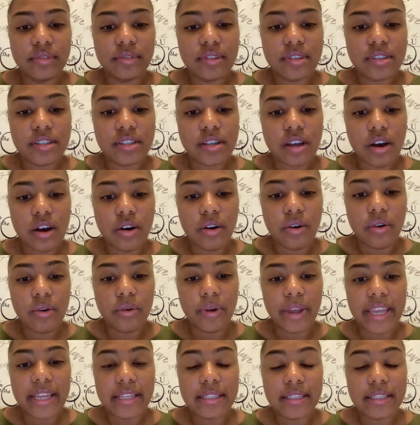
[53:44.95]

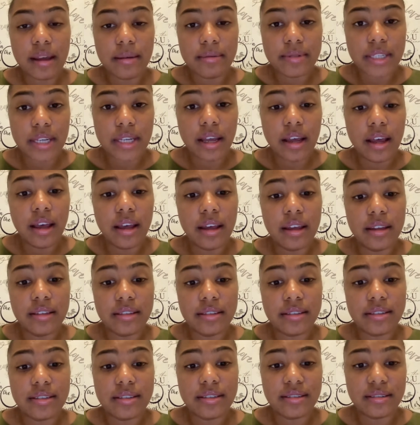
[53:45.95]
So it's up to
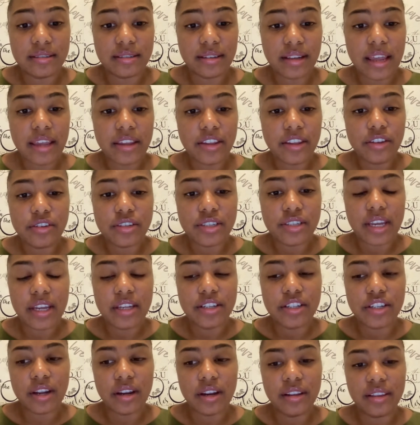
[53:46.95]
us. Like you said,
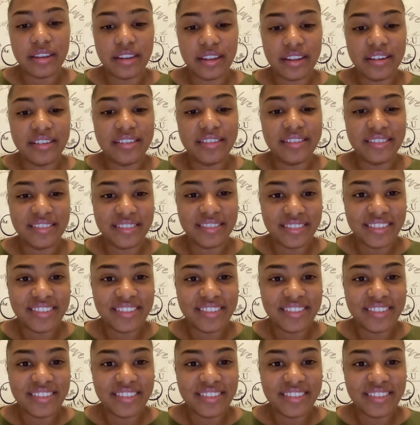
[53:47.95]
Jonathan.